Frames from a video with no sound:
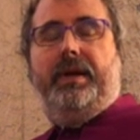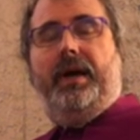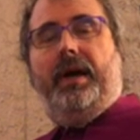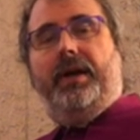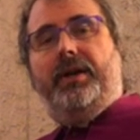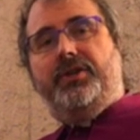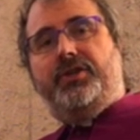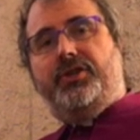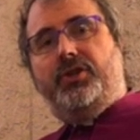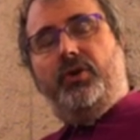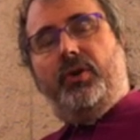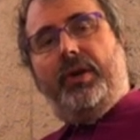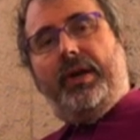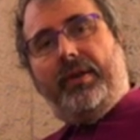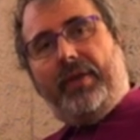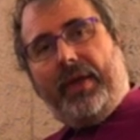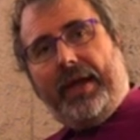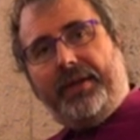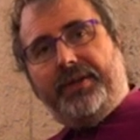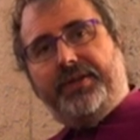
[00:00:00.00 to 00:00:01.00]
And it's
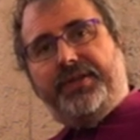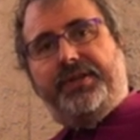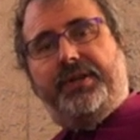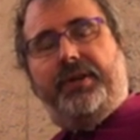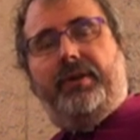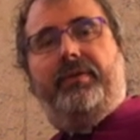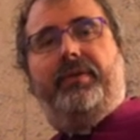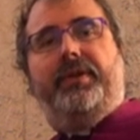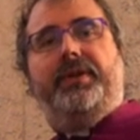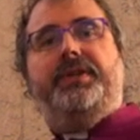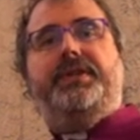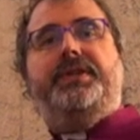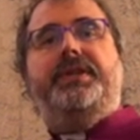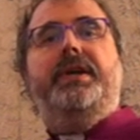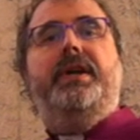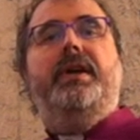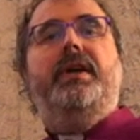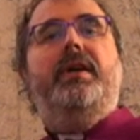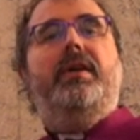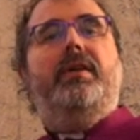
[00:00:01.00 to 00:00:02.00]
during that
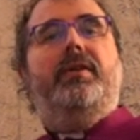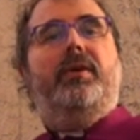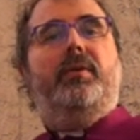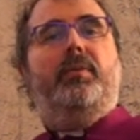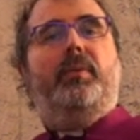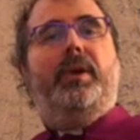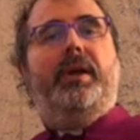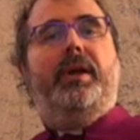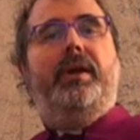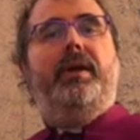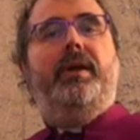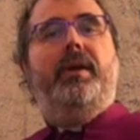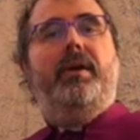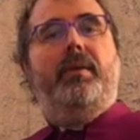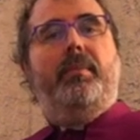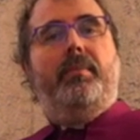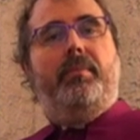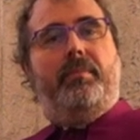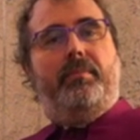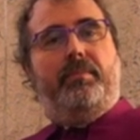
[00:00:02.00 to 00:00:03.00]
service that we
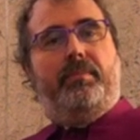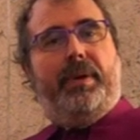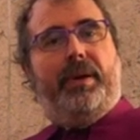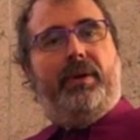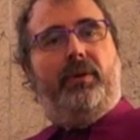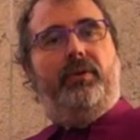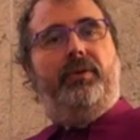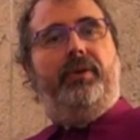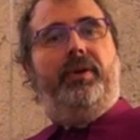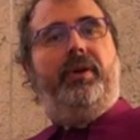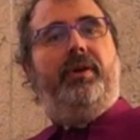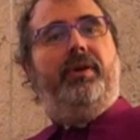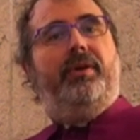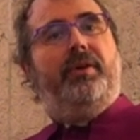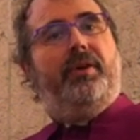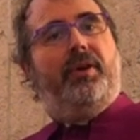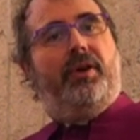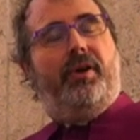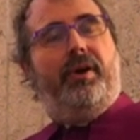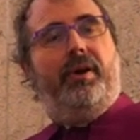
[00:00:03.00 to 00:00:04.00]
build
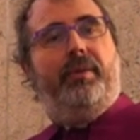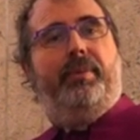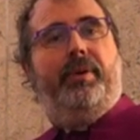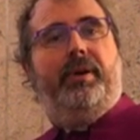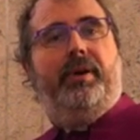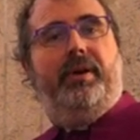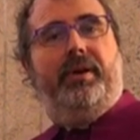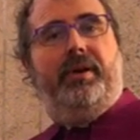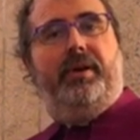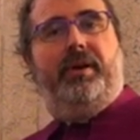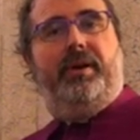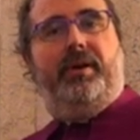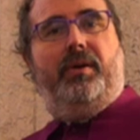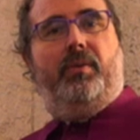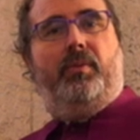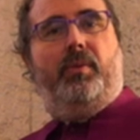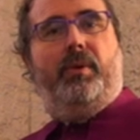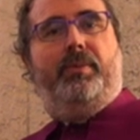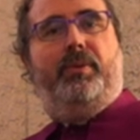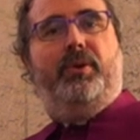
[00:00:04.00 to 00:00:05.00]
the crib.
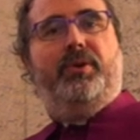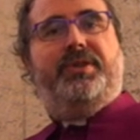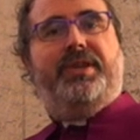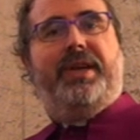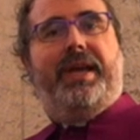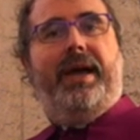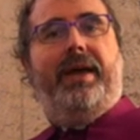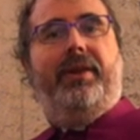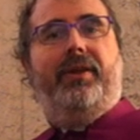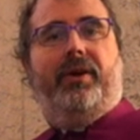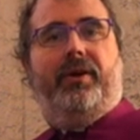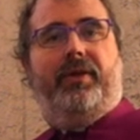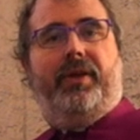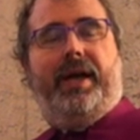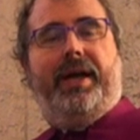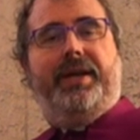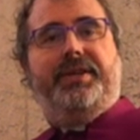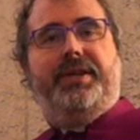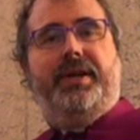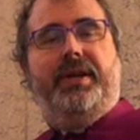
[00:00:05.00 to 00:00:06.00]
We put together
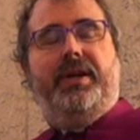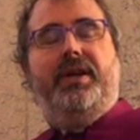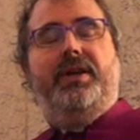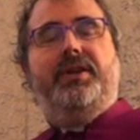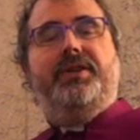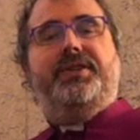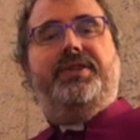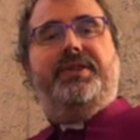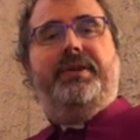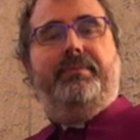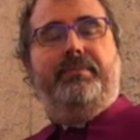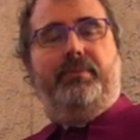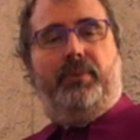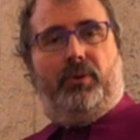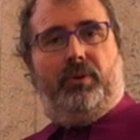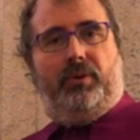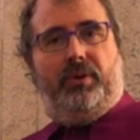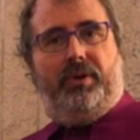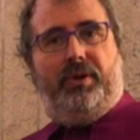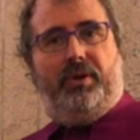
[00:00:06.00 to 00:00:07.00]
that
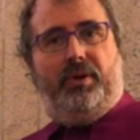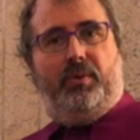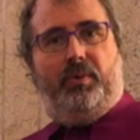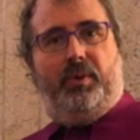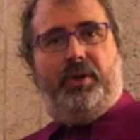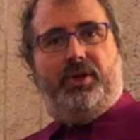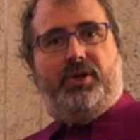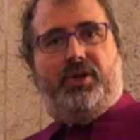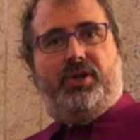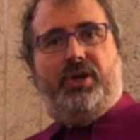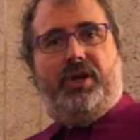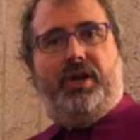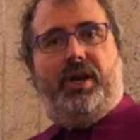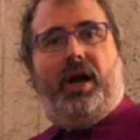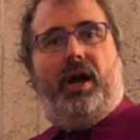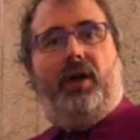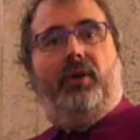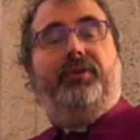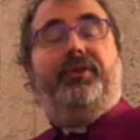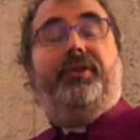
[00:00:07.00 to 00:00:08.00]
symbol which
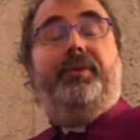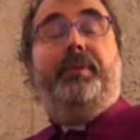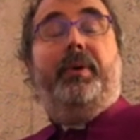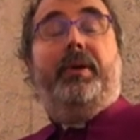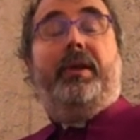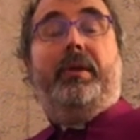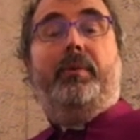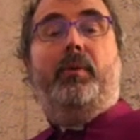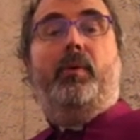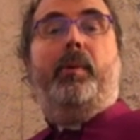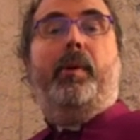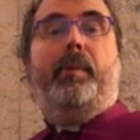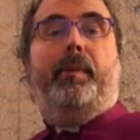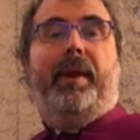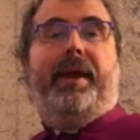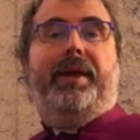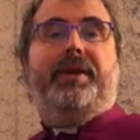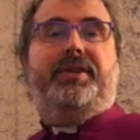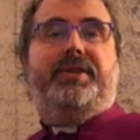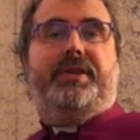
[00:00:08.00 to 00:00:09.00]
ultimately will be
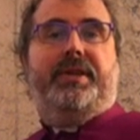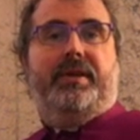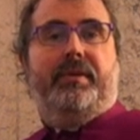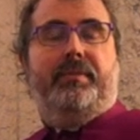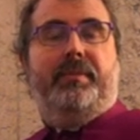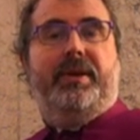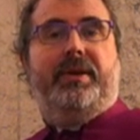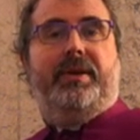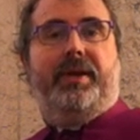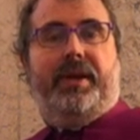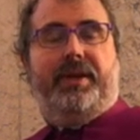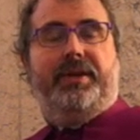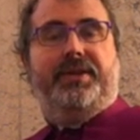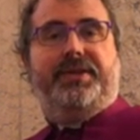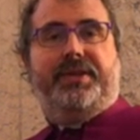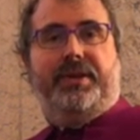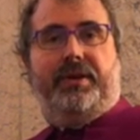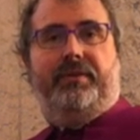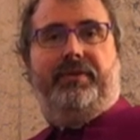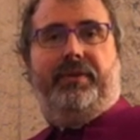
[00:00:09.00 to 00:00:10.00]
blessed in the midnight
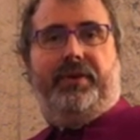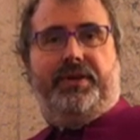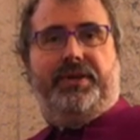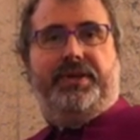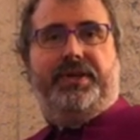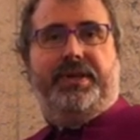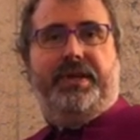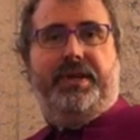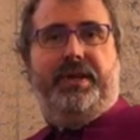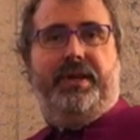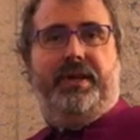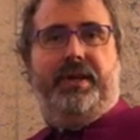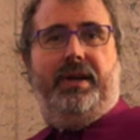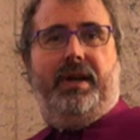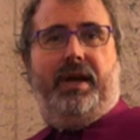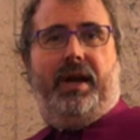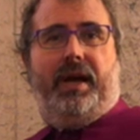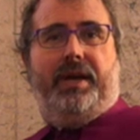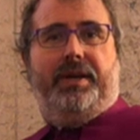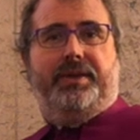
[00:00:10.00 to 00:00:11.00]
service
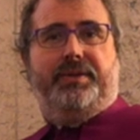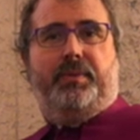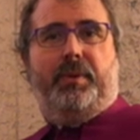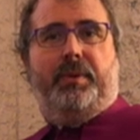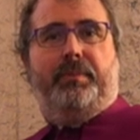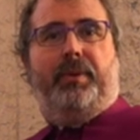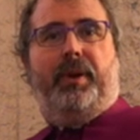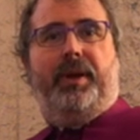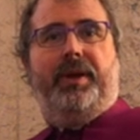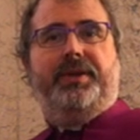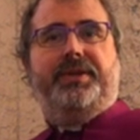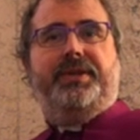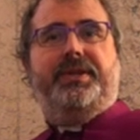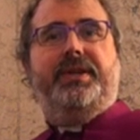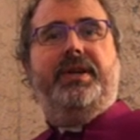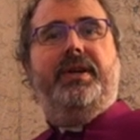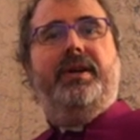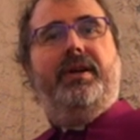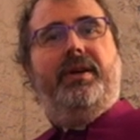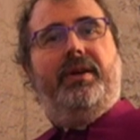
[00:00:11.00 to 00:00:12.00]
as we
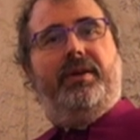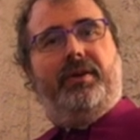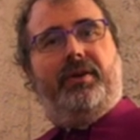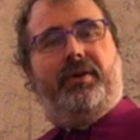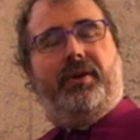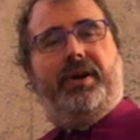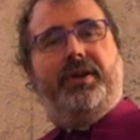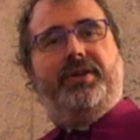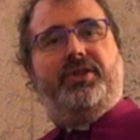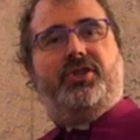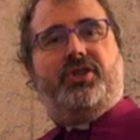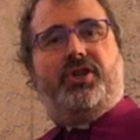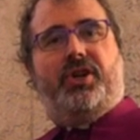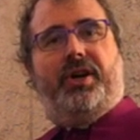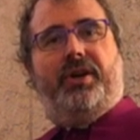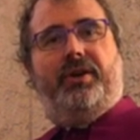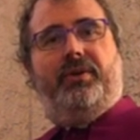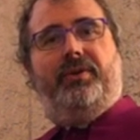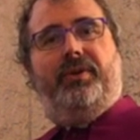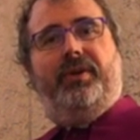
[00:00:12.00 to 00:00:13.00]
place the Christ
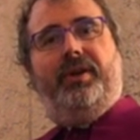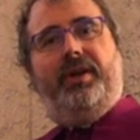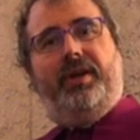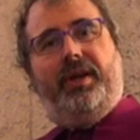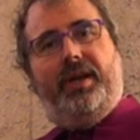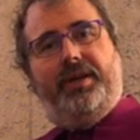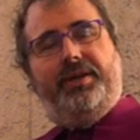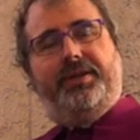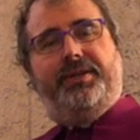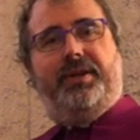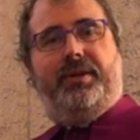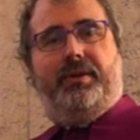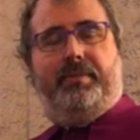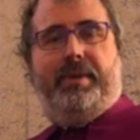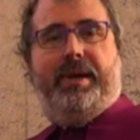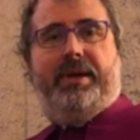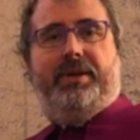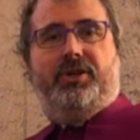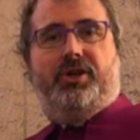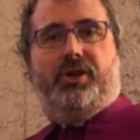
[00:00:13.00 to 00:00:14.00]
child into the
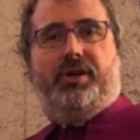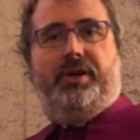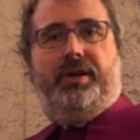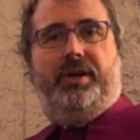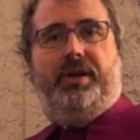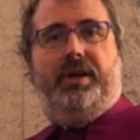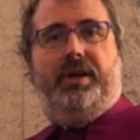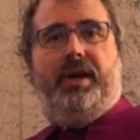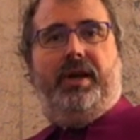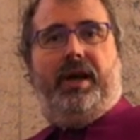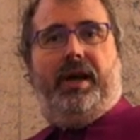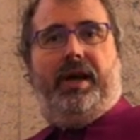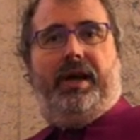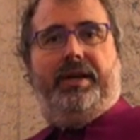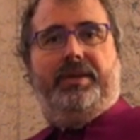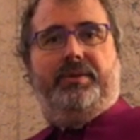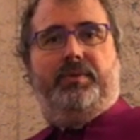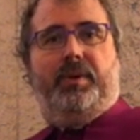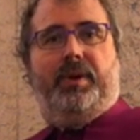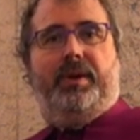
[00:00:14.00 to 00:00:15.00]
manger
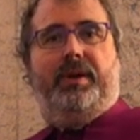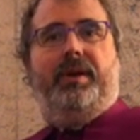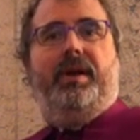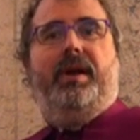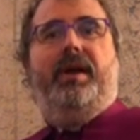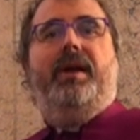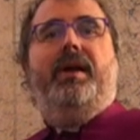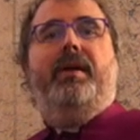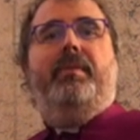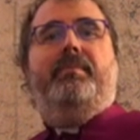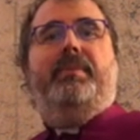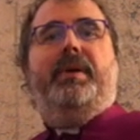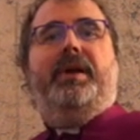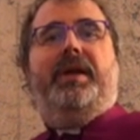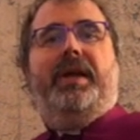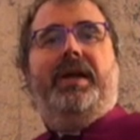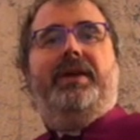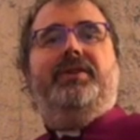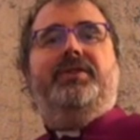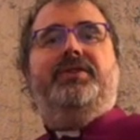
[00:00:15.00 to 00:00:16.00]
and we
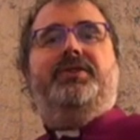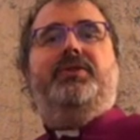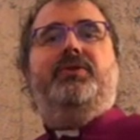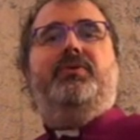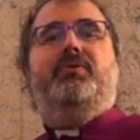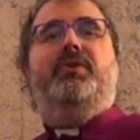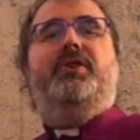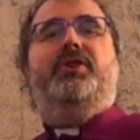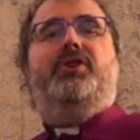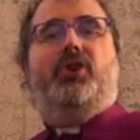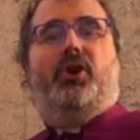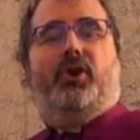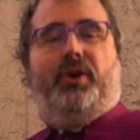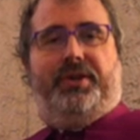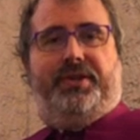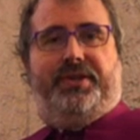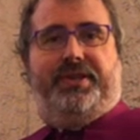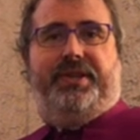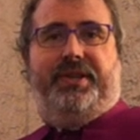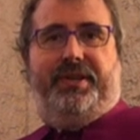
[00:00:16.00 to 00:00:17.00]
begin to
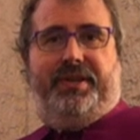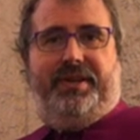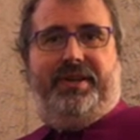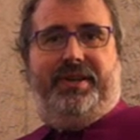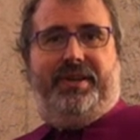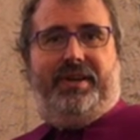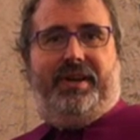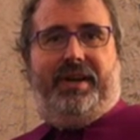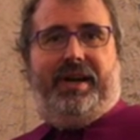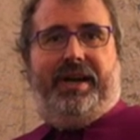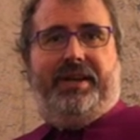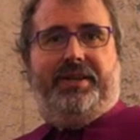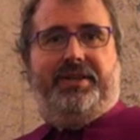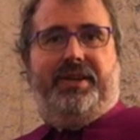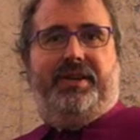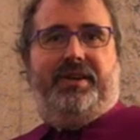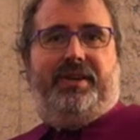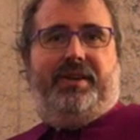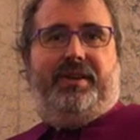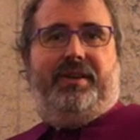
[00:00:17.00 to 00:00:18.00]
rejoice at
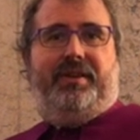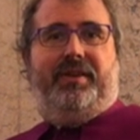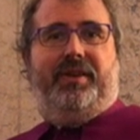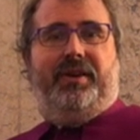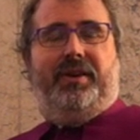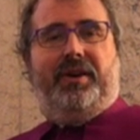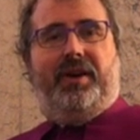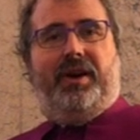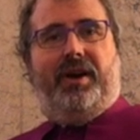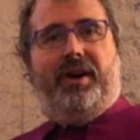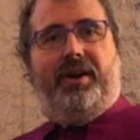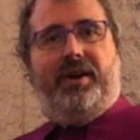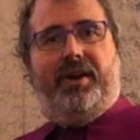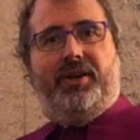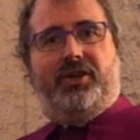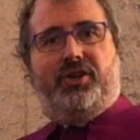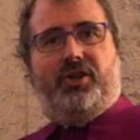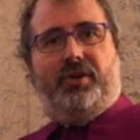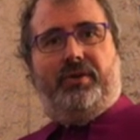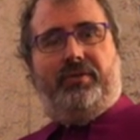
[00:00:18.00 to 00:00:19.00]
the
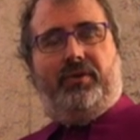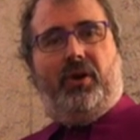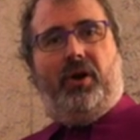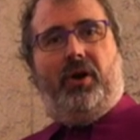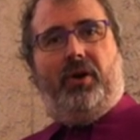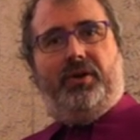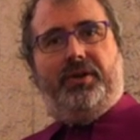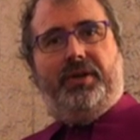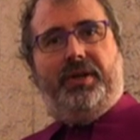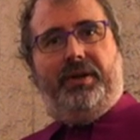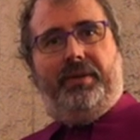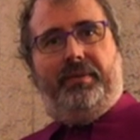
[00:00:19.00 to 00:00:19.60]
incarnation of God.